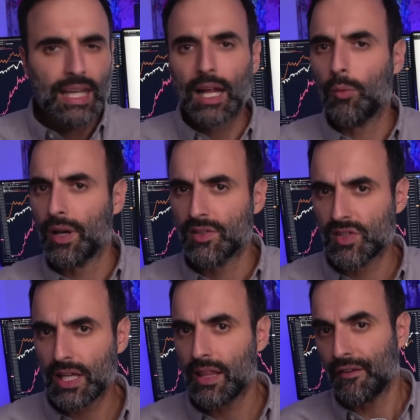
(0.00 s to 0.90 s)
I want to
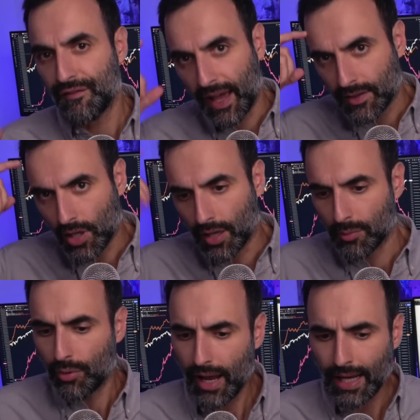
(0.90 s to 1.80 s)
see the effects on the
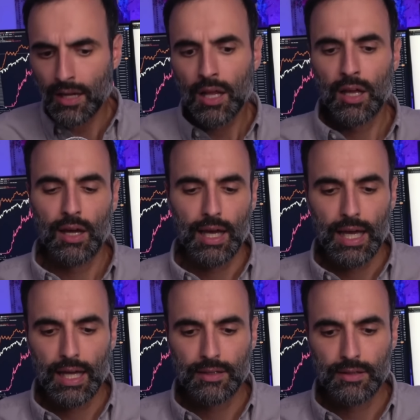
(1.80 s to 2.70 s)
brain,
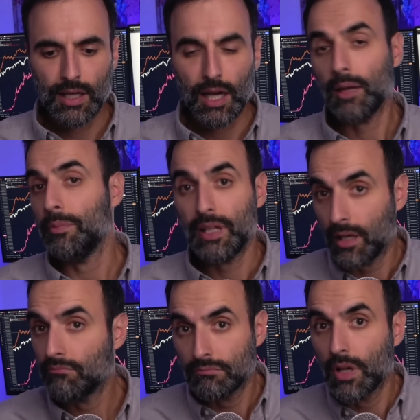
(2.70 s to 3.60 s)
and uh, I'd
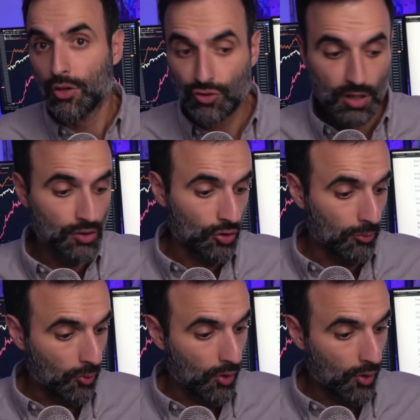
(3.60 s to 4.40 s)
be interested to know more